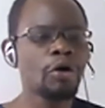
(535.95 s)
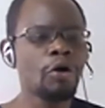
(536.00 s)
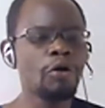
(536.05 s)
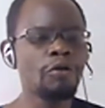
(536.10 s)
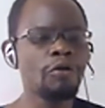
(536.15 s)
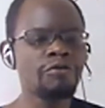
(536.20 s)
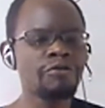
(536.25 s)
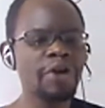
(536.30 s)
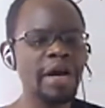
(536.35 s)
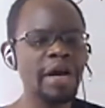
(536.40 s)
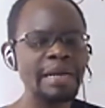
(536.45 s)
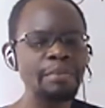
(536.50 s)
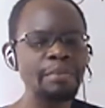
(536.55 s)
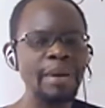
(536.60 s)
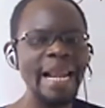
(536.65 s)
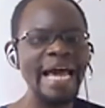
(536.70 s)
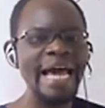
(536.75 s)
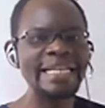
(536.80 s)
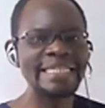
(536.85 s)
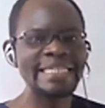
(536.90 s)
of red
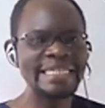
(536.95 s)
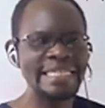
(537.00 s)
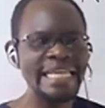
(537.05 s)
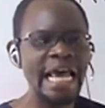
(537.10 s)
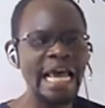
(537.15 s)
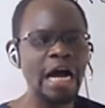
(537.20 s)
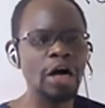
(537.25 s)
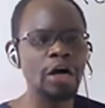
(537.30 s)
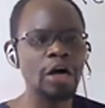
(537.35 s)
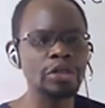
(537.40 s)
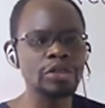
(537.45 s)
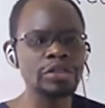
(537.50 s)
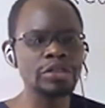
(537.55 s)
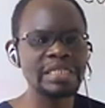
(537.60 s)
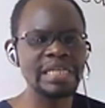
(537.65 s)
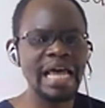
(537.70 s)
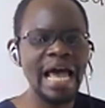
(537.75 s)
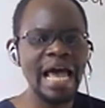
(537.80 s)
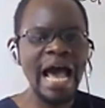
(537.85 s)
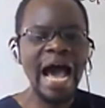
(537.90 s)
blood
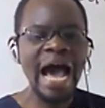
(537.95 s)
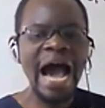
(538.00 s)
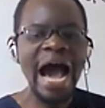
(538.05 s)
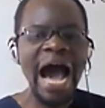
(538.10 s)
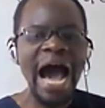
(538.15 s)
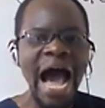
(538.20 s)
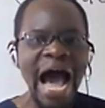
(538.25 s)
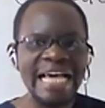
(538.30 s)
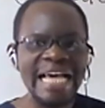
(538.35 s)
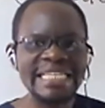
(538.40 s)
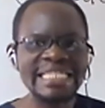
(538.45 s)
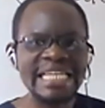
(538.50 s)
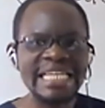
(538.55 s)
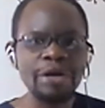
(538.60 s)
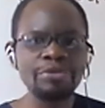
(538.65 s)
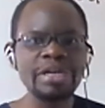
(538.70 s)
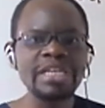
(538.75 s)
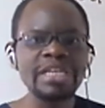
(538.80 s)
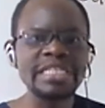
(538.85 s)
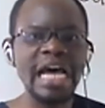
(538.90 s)
cells as
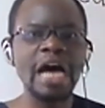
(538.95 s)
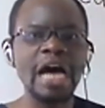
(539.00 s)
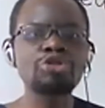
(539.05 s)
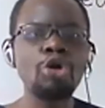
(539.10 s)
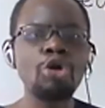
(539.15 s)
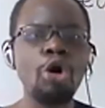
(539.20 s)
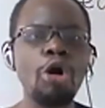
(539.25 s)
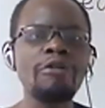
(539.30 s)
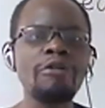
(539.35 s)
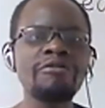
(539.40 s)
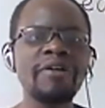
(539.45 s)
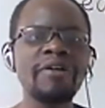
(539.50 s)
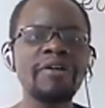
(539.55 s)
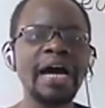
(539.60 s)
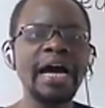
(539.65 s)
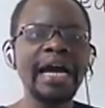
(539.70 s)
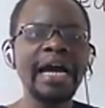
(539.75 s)
a result of